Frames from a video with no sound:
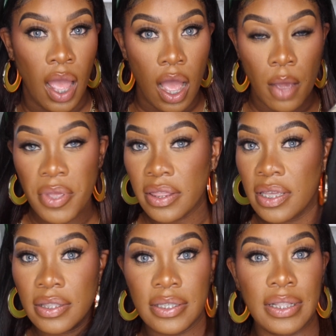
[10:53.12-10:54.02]
I hope y'all
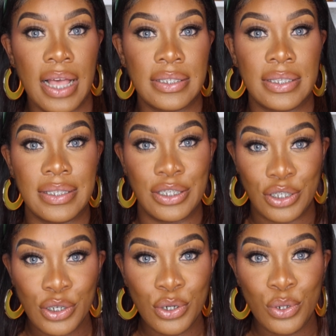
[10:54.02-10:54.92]
think these glasses is
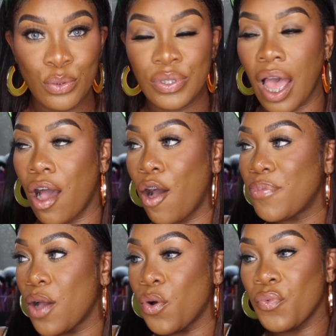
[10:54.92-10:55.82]
cute. I
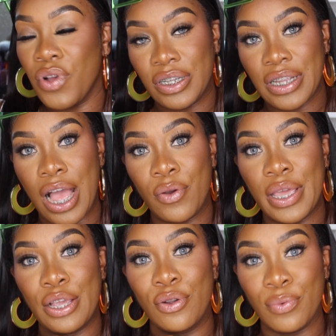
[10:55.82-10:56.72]
hope y'all will rush out
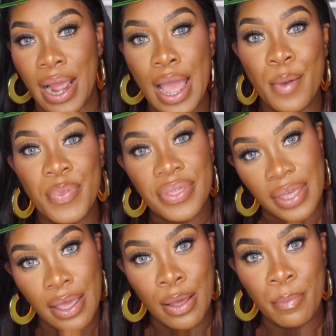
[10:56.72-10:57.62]
and grab
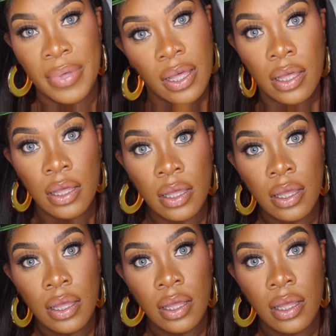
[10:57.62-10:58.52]
them.
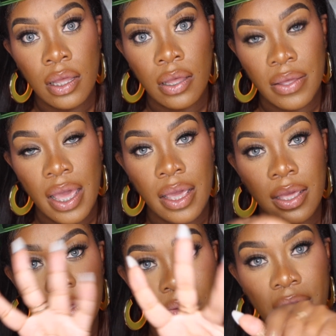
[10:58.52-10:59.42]
Okay,
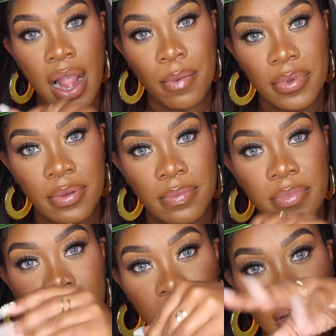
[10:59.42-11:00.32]
go grab them.
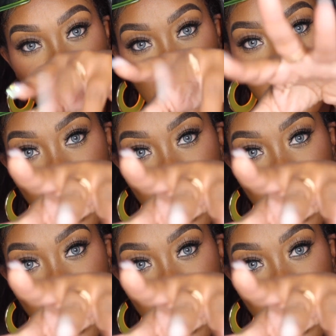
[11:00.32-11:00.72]
Go.